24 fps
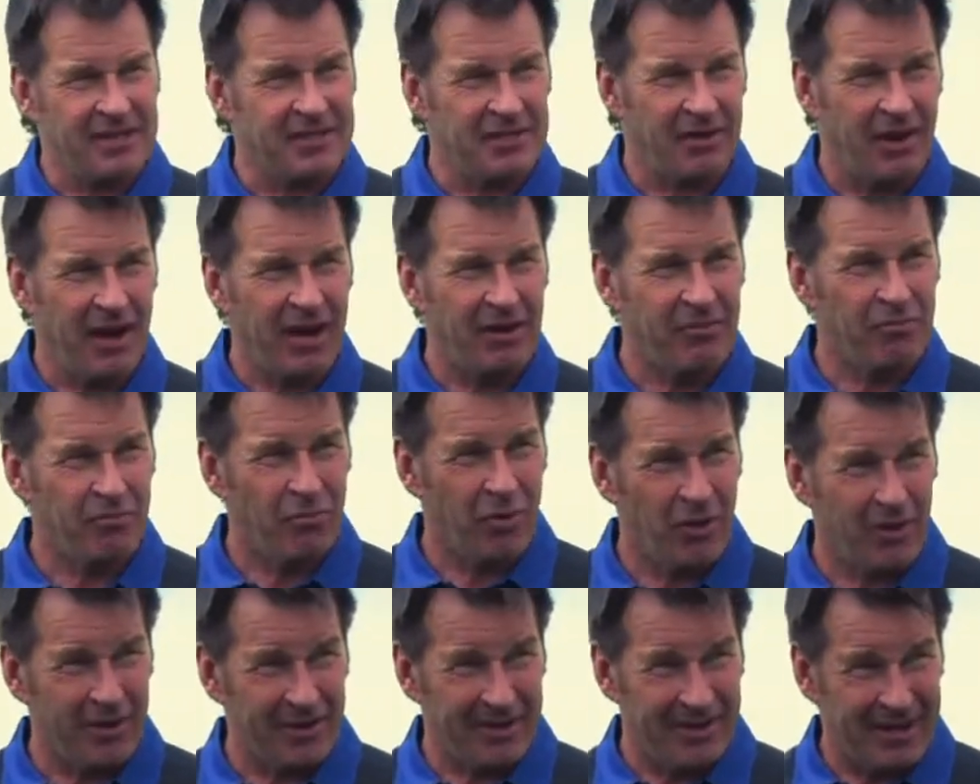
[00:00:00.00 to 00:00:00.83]
so I
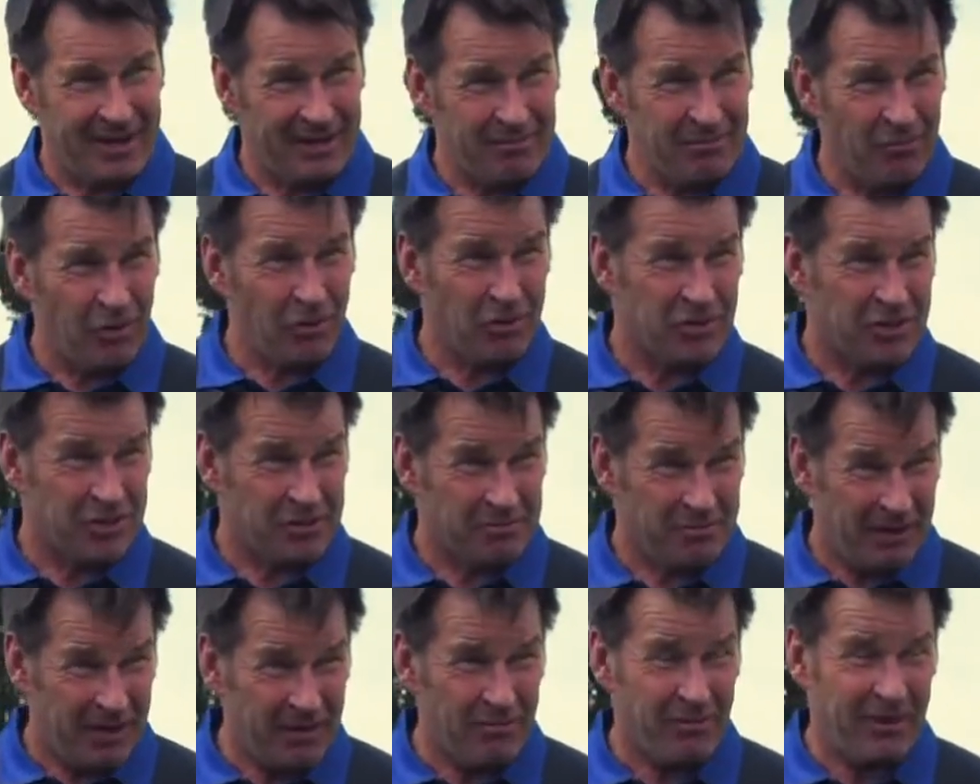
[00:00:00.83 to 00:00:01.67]
need more
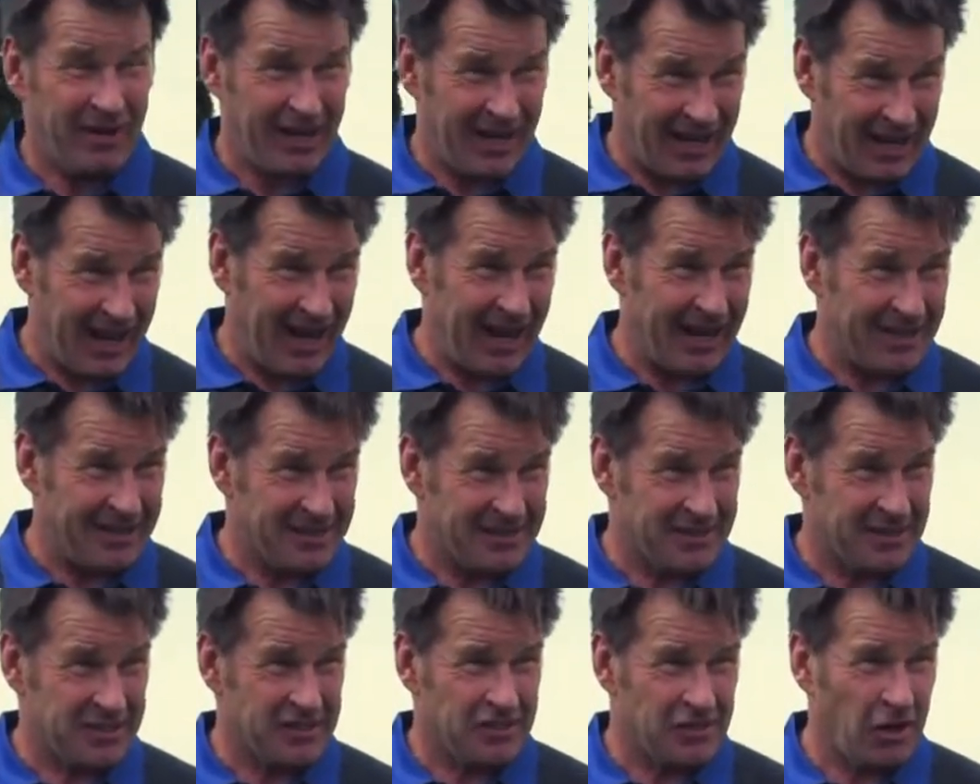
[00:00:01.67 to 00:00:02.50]
spin when it lands to